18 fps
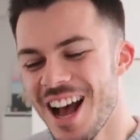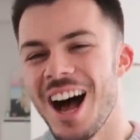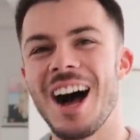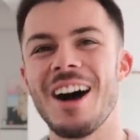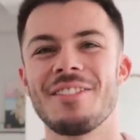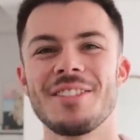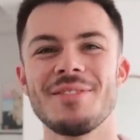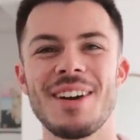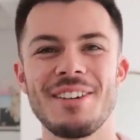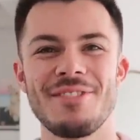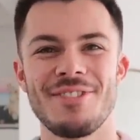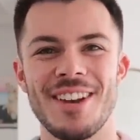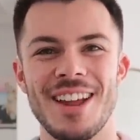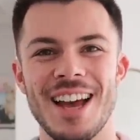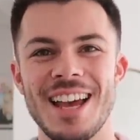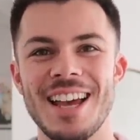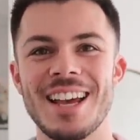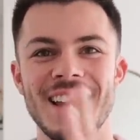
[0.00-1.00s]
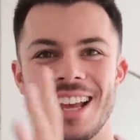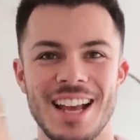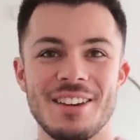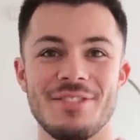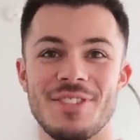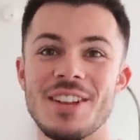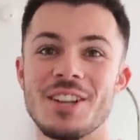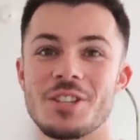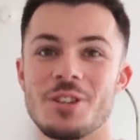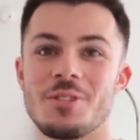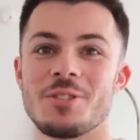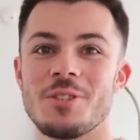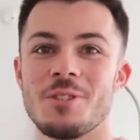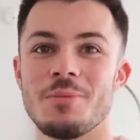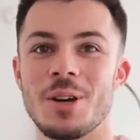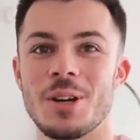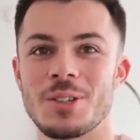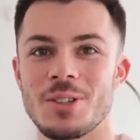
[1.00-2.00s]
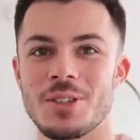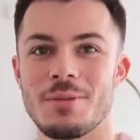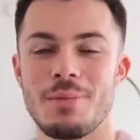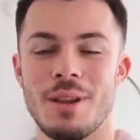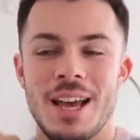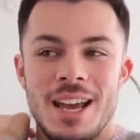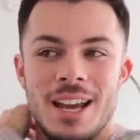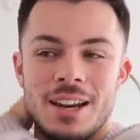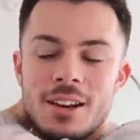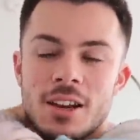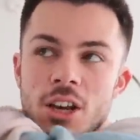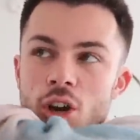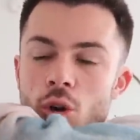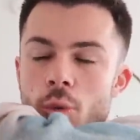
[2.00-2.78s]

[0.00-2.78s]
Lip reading: after my flight, like I'd finished those two books on the plane.